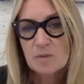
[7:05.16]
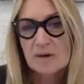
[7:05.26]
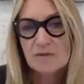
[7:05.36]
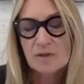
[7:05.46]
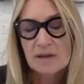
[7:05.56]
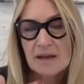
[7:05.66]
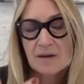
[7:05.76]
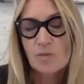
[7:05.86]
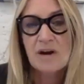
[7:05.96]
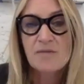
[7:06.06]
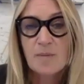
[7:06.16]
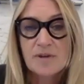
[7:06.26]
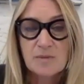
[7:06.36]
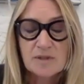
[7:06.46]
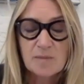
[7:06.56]
way of doing it, and wherever
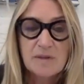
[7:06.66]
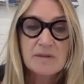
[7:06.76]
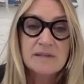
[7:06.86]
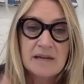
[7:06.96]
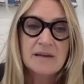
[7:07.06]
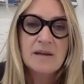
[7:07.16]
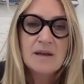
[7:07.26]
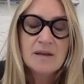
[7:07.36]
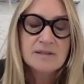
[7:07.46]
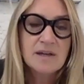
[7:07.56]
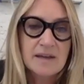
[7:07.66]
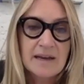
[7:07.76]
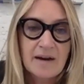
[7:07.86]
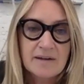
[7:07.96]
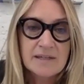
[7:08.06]
possible to build in
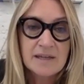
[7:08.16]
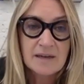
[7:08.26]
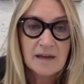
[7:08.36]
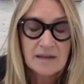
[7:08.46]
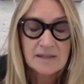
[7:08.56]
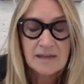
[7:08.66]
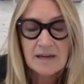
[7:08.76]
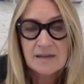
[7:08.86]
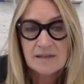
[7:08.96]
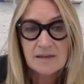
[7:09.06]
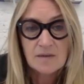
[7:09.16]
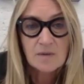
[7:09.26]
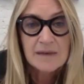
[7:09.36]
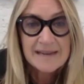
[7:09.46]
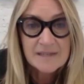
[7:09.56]
circularity and
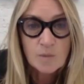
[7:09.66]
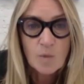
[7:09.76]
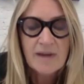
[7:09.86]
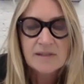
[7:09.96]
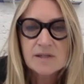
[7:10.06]
lessen waste.